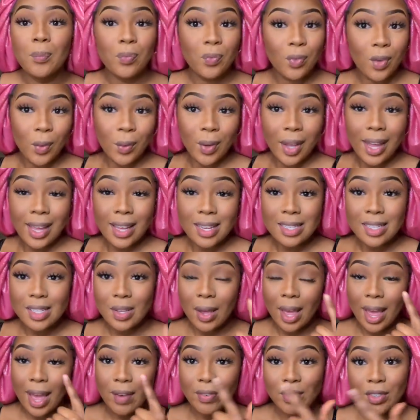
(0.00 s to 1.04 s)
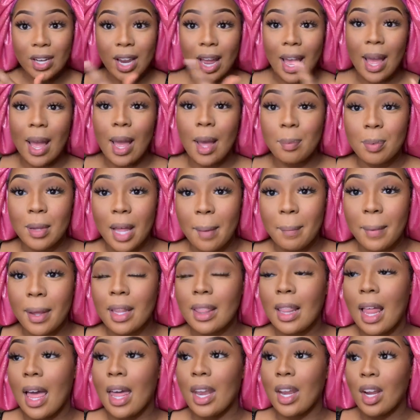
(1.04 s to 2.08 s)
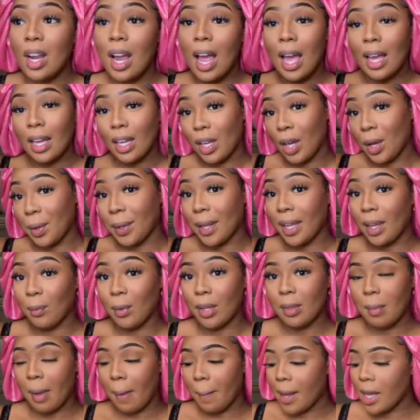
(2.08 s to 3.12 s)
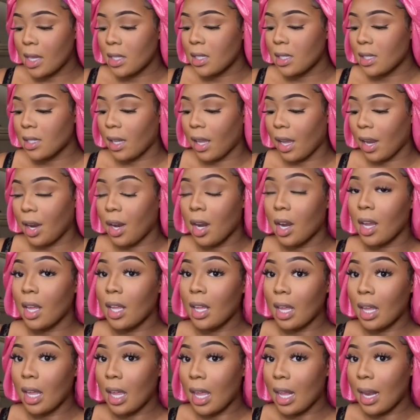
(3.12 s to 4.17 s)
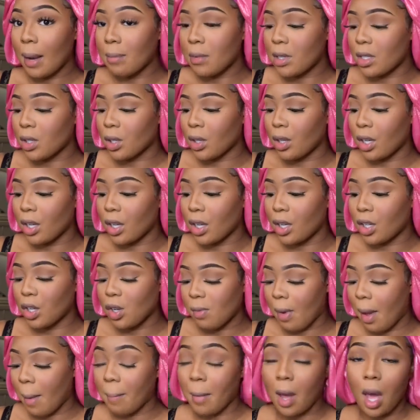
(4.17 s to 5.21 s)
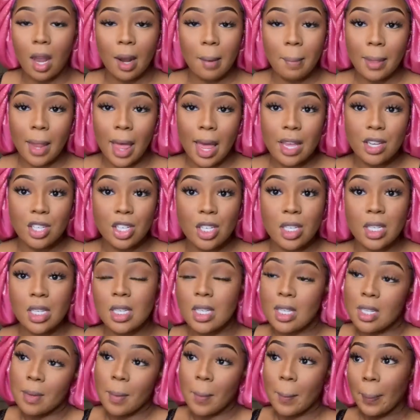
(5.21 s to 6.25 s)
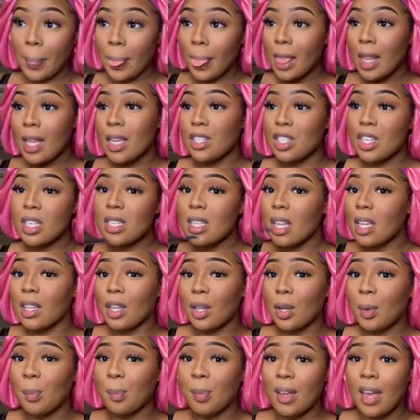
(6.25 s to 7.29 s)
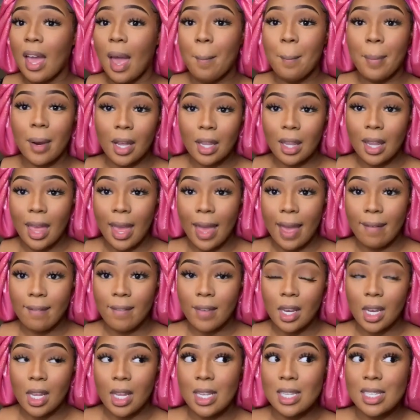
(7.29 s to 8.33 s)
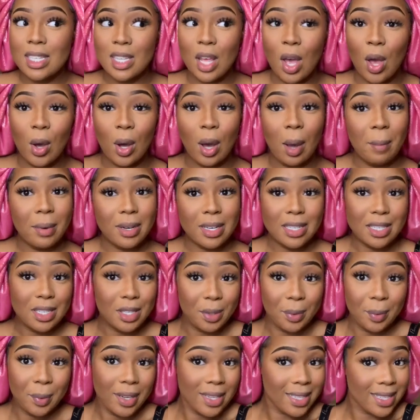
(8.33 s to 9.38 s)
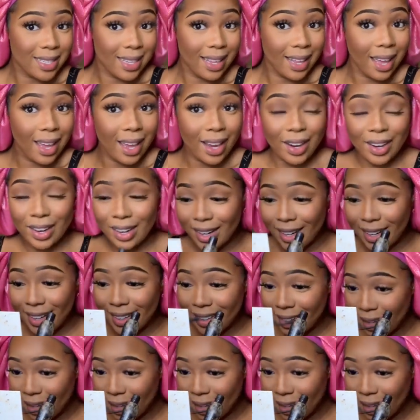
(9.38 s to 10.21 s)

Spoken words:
Okay, so after I apply my liner, I go in with my mascara, and I'm just gonna do my bottom lashes just a little bit. I barely had any, so I'm gonna do what's there.